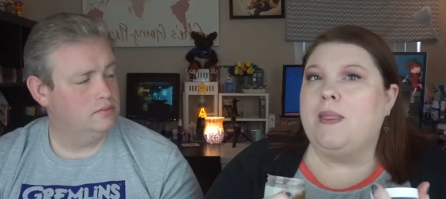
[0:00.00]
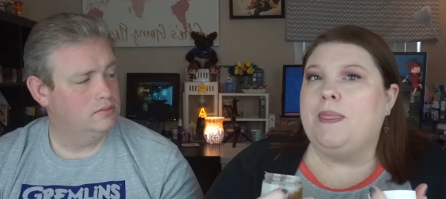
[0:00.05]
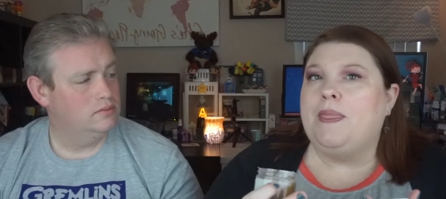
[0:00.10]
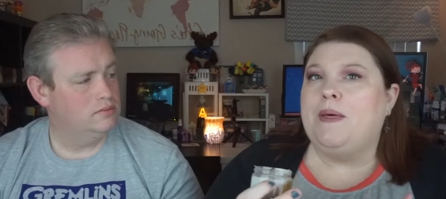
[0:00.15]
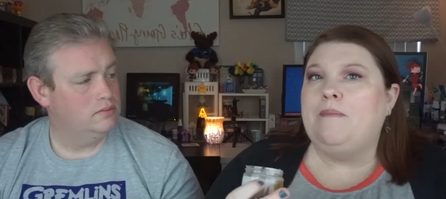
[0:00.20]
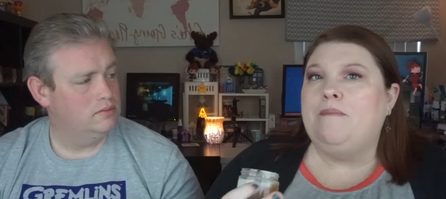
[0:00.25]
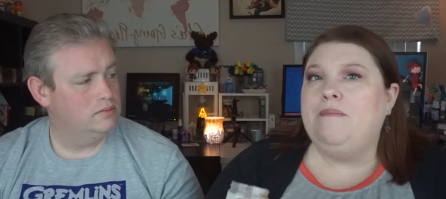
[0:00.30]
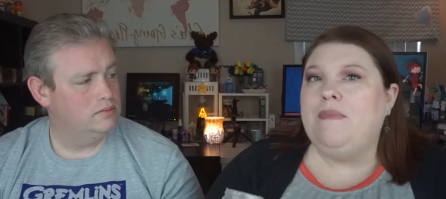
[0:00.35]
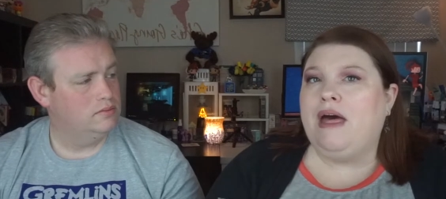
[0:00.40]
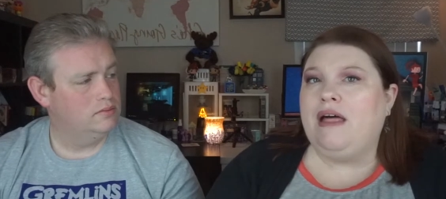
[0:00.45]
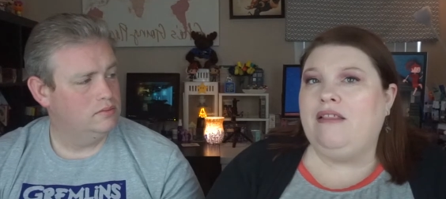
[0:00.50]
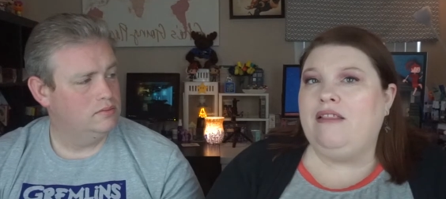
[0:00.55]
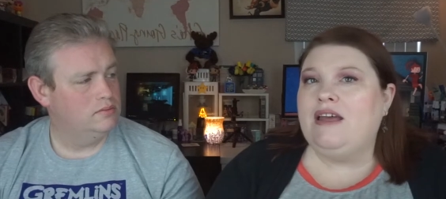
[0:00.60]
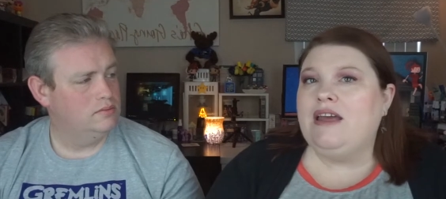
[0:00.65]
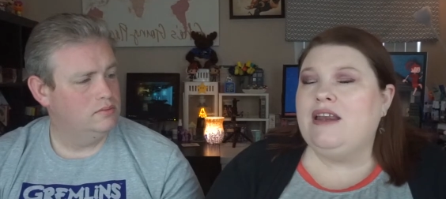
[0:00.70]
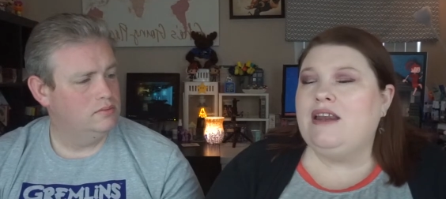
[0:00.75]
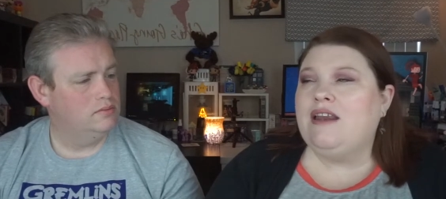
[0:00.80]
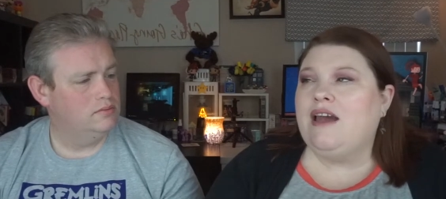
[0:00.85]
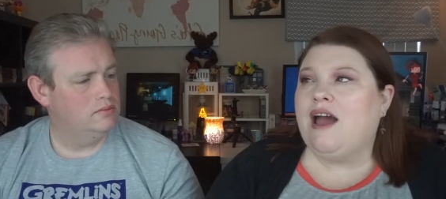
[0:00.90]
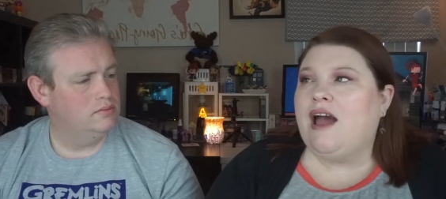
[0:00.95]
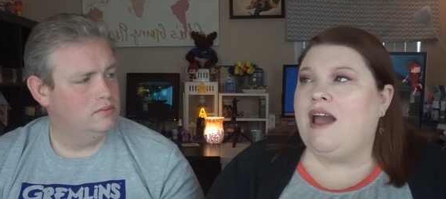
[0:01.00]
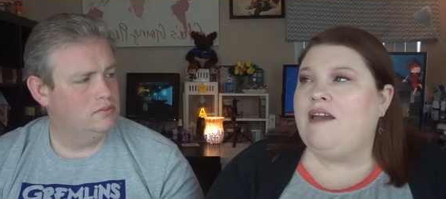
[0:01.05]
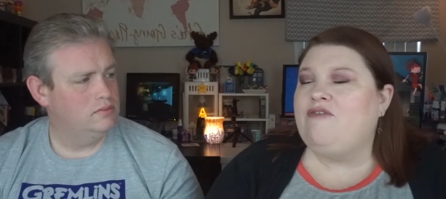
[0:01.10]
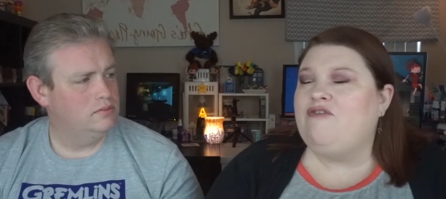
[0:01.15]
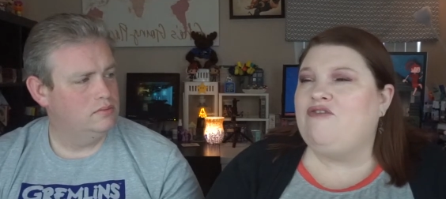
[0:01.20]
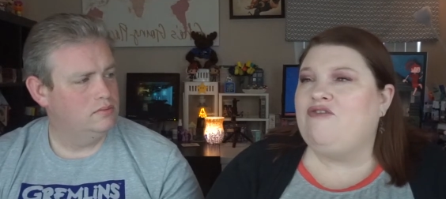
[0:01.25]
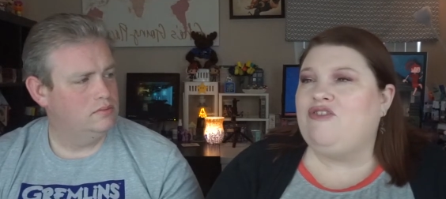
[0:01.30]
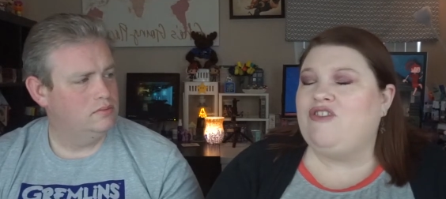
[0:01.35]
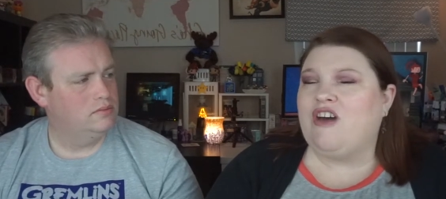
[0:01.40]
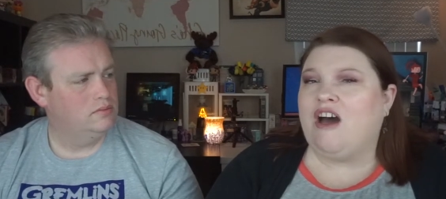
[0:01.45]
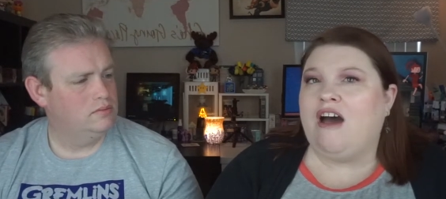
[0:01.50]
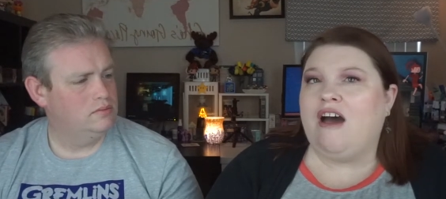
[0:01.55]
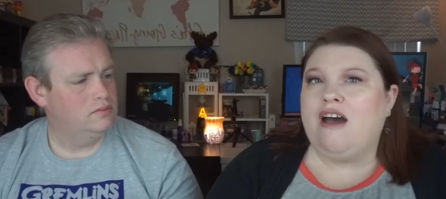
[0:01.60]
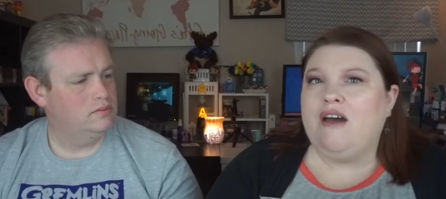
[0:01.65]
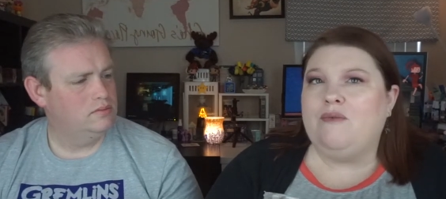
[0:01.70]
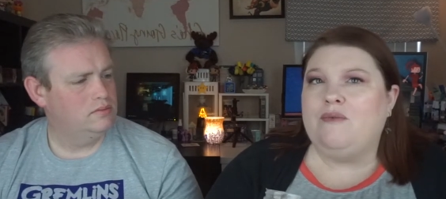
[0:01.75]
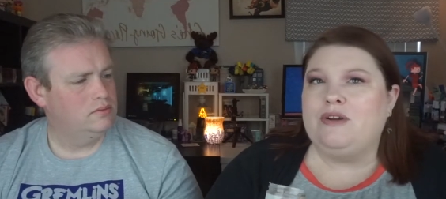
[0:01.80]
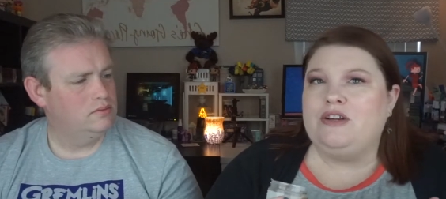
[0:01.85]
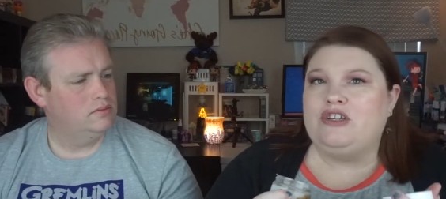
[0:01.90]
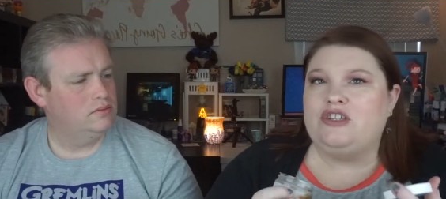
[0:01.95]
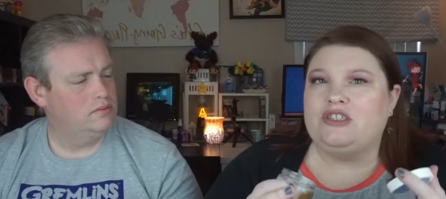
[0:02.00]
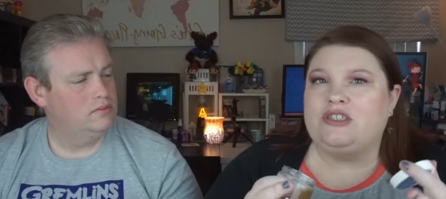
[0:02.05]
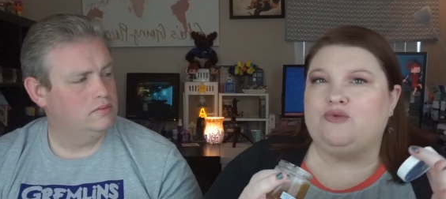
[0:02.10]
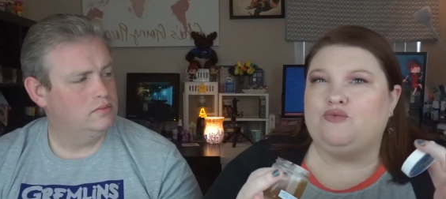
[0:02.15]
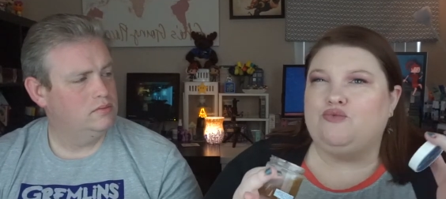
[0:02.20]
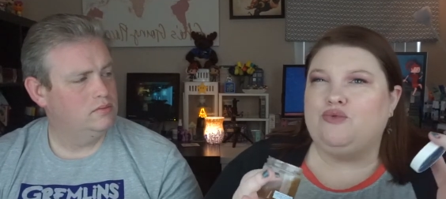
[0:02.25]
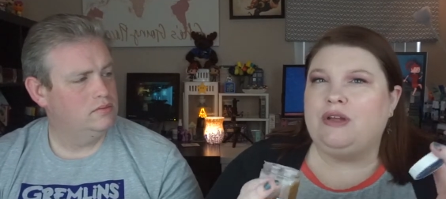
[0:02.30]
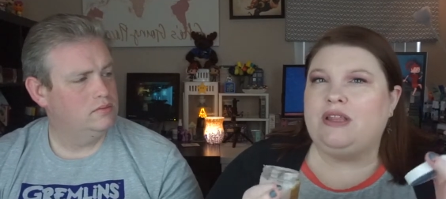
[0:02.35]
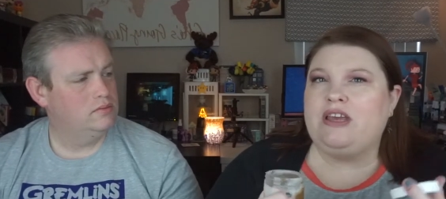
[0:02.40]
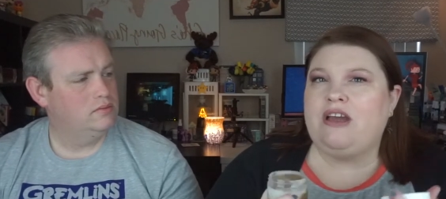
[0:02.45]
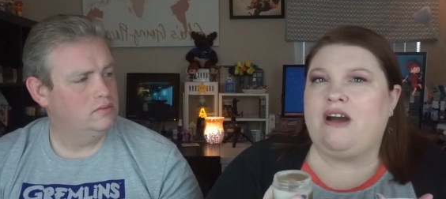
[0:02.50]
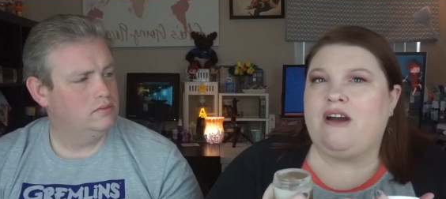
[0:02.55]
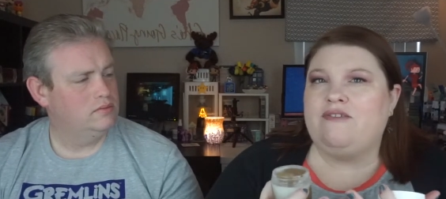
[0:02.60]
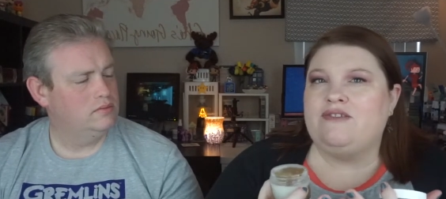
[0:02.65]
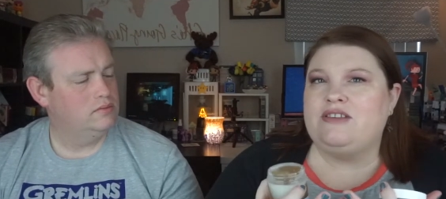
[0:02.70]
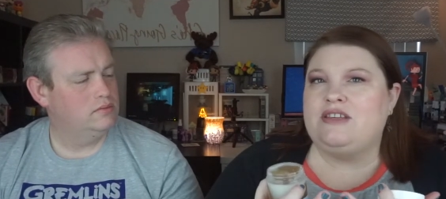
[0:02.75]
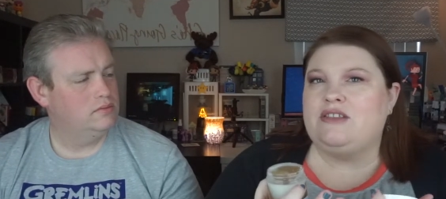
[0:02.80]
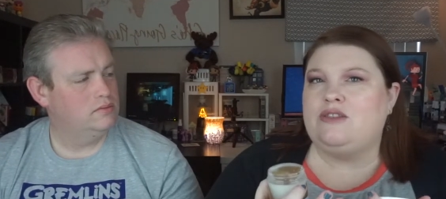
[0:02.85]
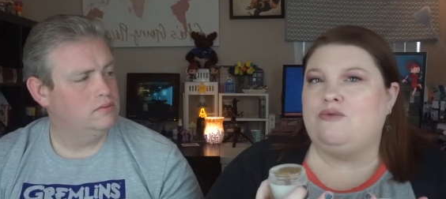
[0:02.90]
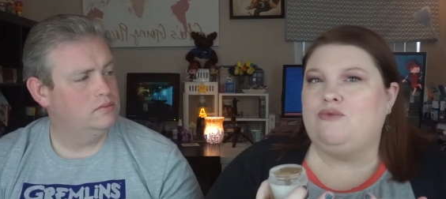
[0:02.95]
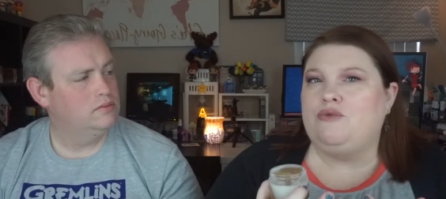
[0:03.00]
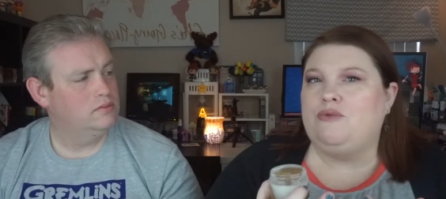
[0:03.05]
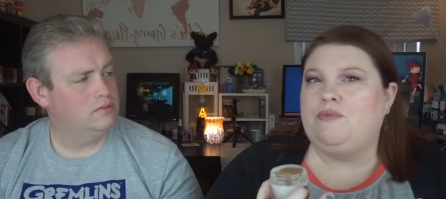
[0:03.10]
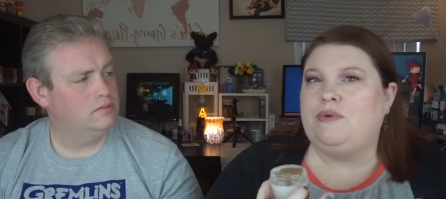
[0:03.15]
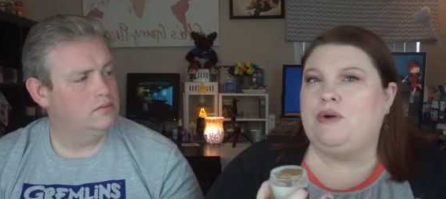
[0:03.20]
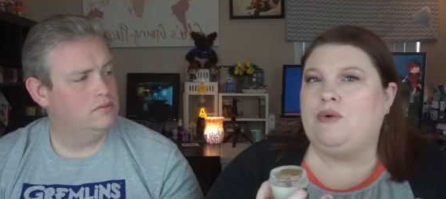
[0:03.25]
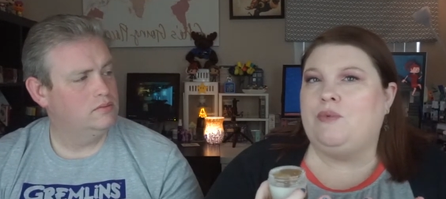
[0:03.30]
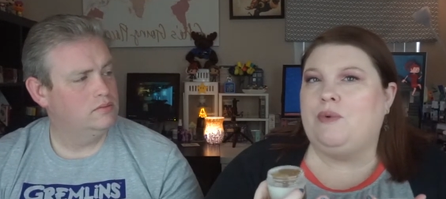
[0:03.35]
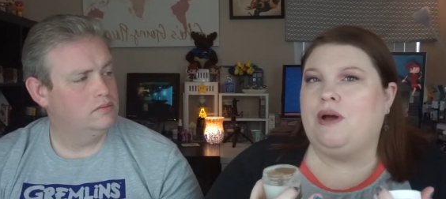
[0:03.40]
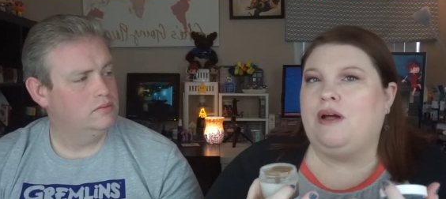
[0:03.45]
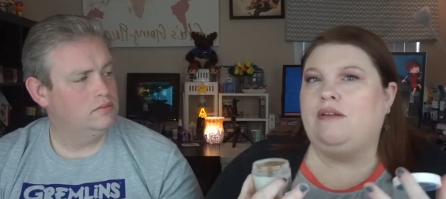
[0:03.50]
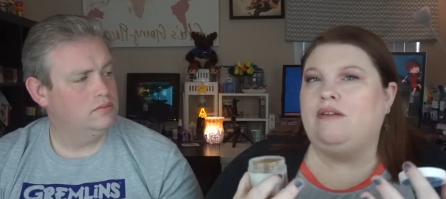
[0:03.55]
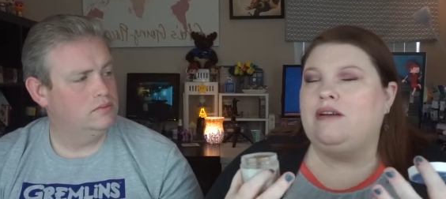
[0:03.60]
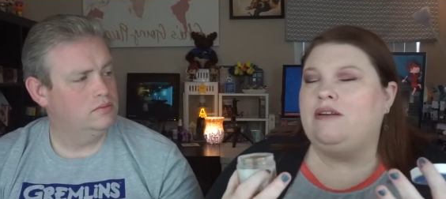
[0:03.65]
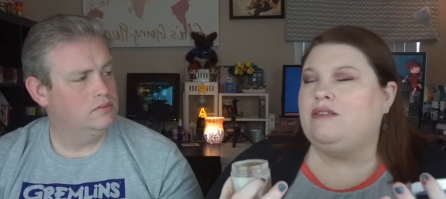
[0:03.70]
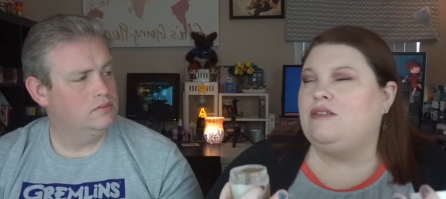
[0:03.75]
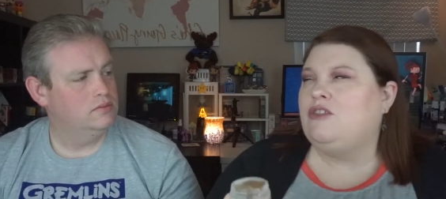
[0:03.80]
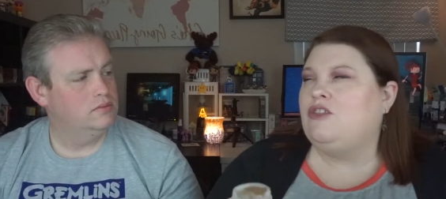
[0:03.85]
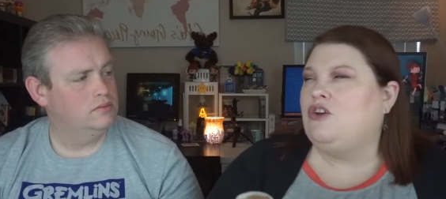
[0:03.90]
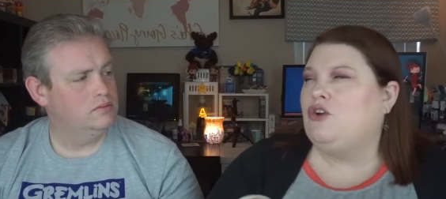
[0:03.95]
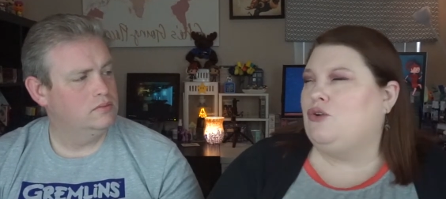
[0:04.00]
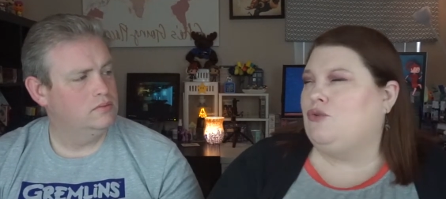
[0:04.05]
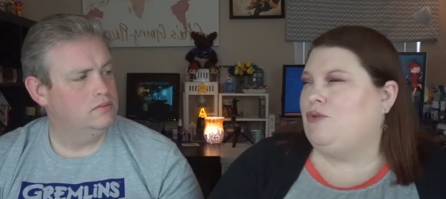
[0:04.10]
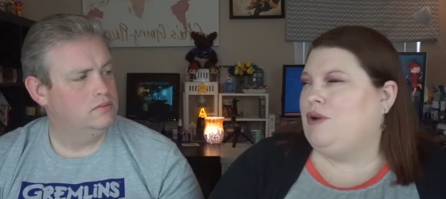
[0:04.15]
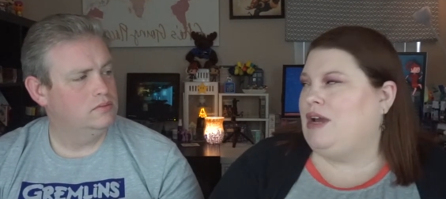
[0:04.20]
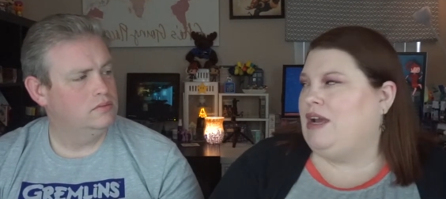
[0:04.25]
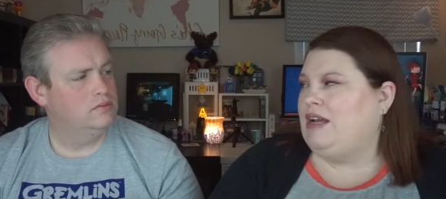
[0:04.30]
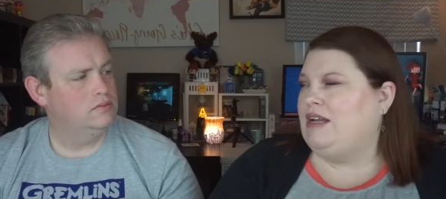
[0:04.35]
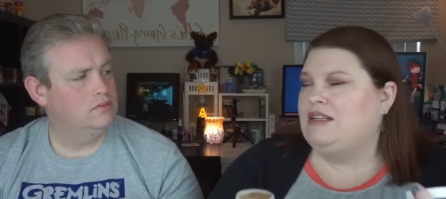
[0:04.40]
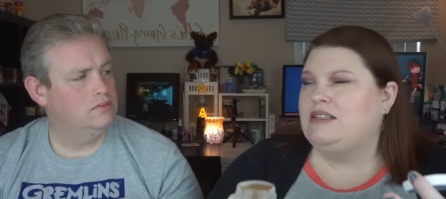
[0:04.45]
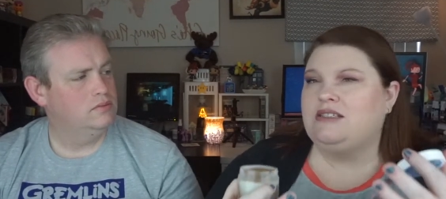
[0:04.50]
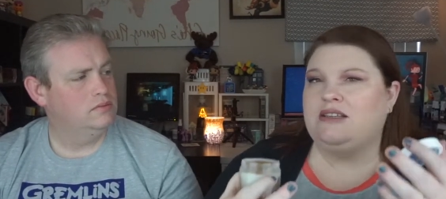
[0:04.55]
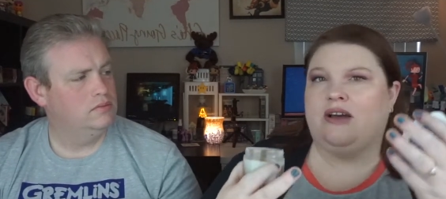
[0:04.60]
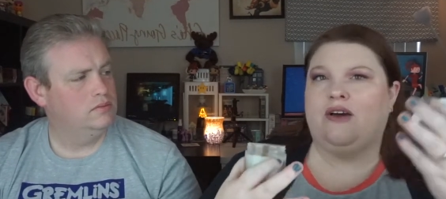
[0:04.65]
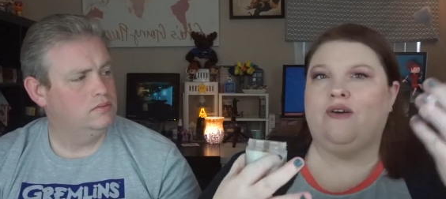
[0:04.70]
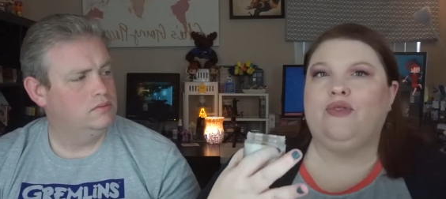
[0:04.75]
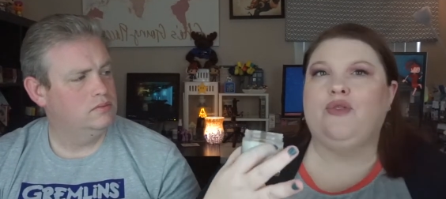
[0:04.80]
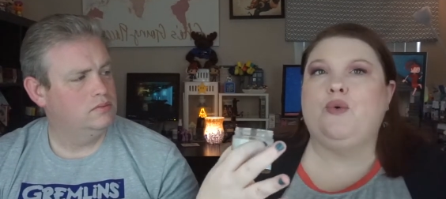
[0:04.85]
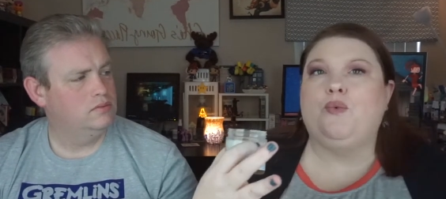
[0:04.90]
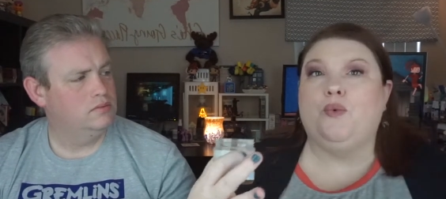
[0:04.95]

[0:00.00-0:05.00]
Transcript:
Speaker 1: The melon I thought would just really offset the root beer well, and then the greens, the